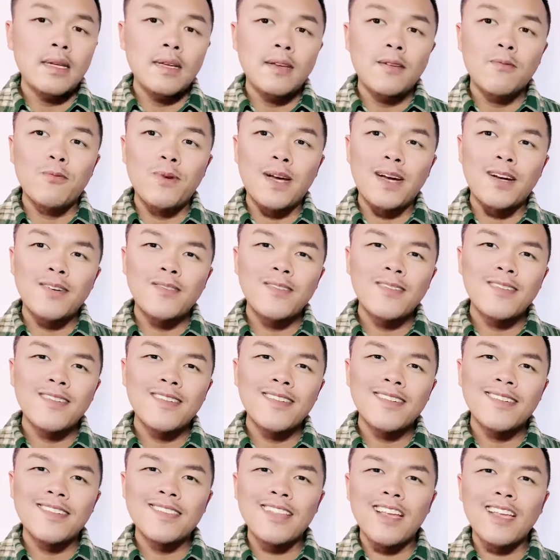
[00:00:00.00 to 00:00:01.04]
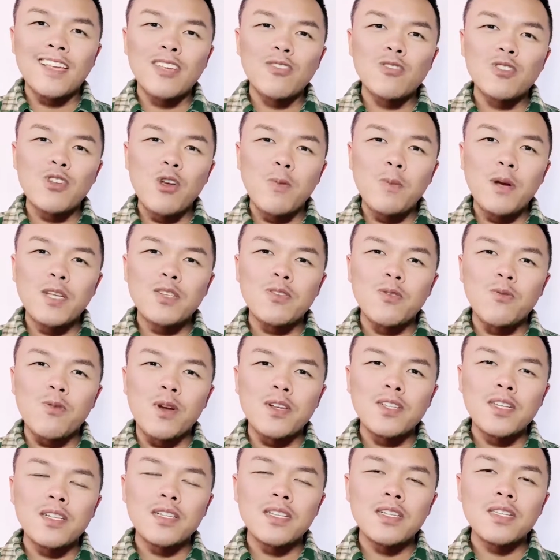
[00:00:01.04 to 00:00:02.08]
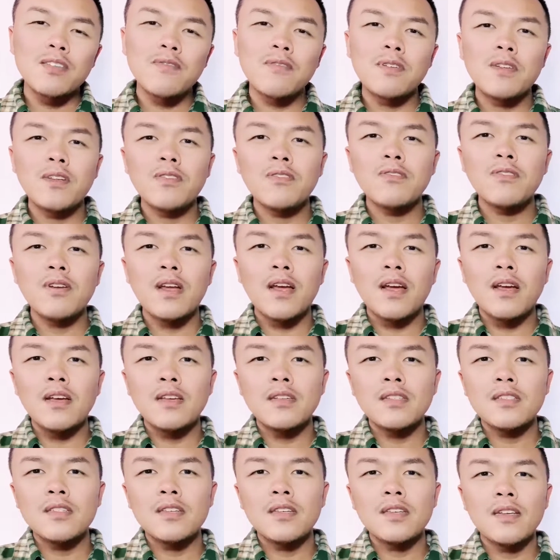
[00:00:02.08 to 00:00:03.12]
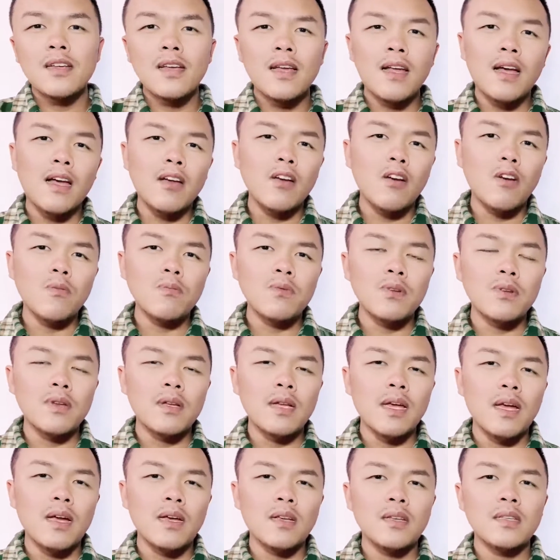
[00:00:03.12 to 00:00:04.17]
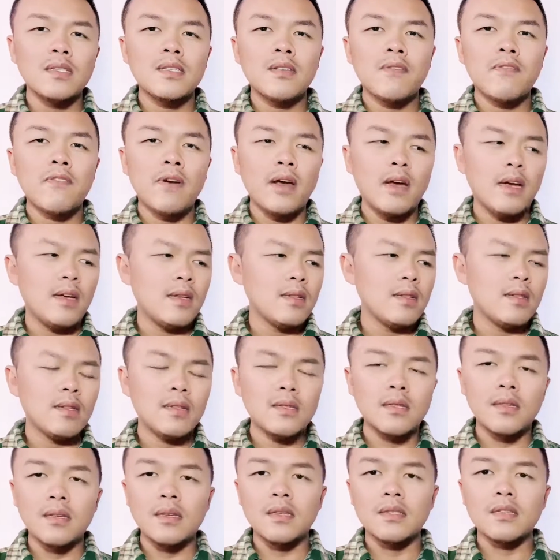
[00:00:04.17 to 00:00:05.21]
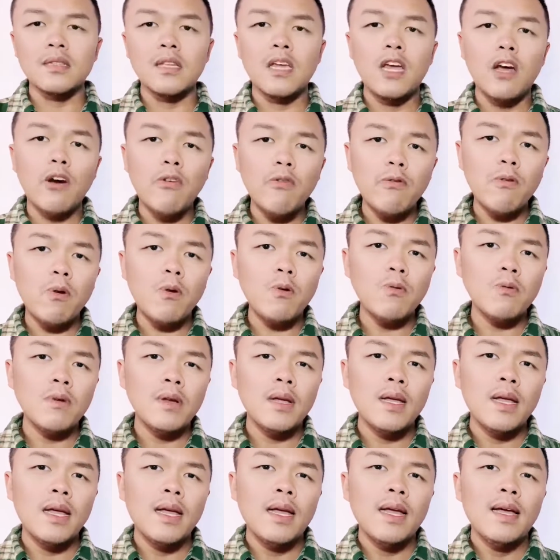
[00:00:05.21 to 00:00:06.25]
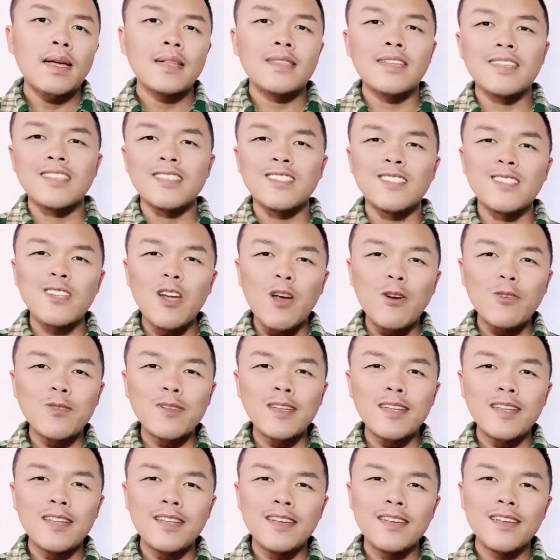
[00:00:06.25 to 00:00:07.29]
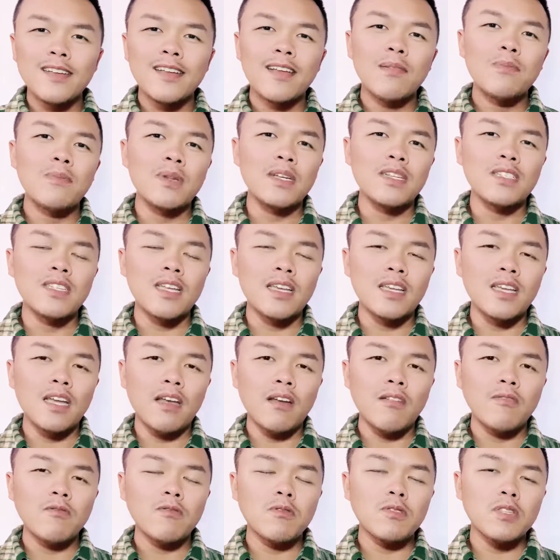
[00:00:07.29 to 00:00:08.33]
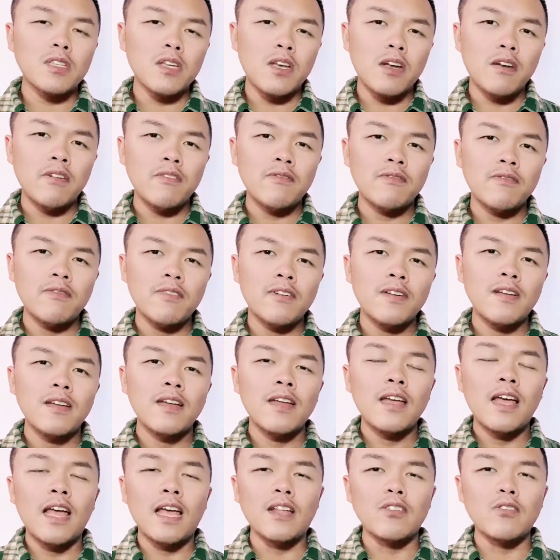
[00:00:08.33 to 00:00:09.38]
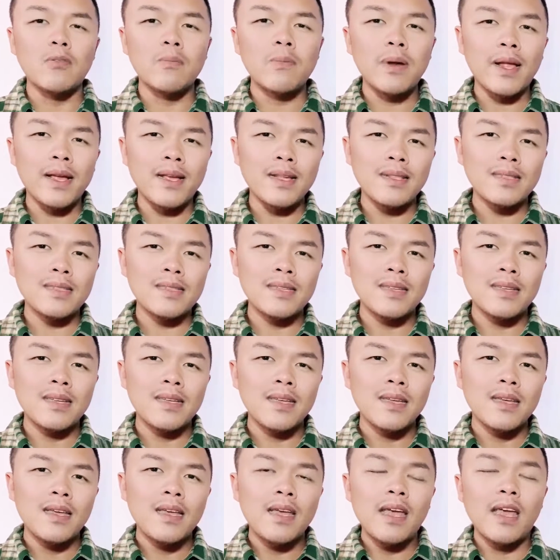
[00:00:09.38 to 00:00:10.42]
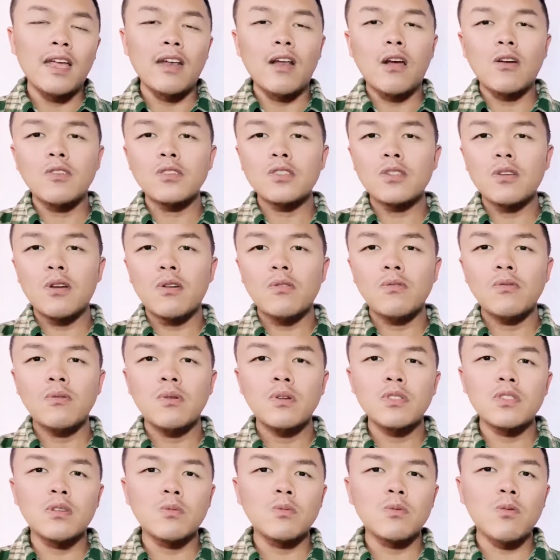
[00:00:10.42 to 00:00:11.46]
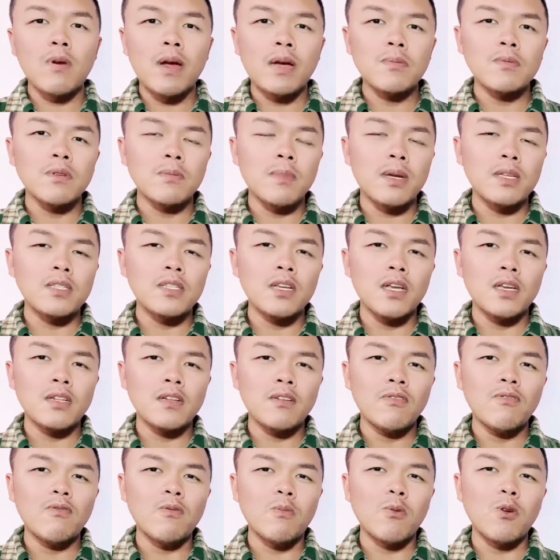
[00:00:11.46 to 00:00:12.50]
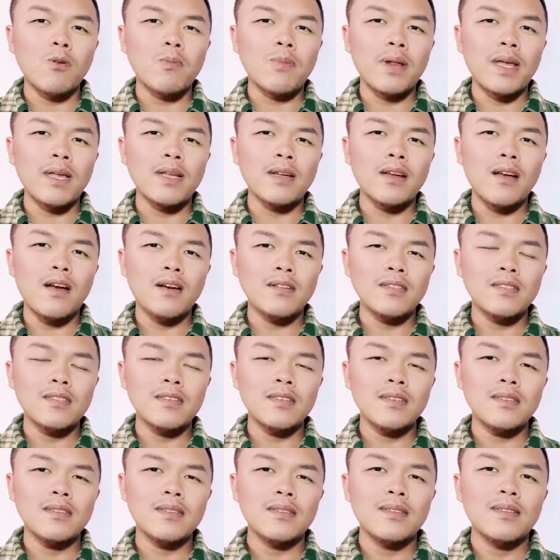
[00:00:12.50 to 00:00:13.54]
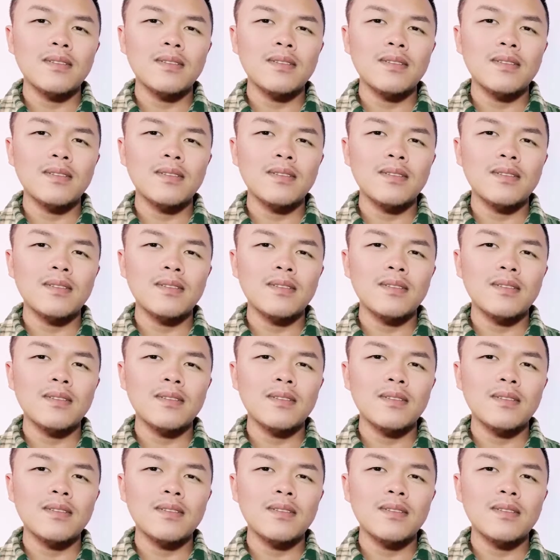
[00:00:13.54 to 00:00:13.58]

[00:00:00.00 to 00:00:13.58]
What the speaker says: Well, thank you so much for watching this video, you guys. I hope you guys find this helpful. This is Tony. Please take care of yourself and your plants. And also subscribe to my channel for more plant content.